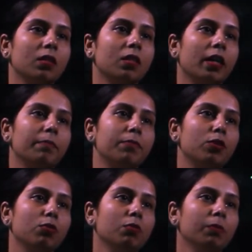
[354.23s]
type
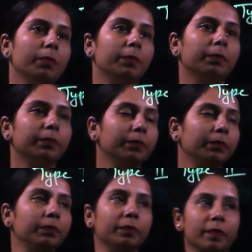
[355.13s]
2
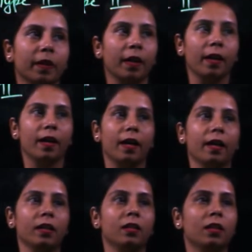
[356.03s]

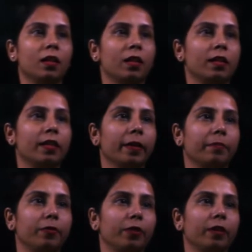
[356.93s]
and
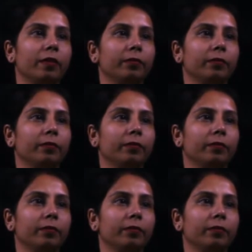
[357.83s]
type 3.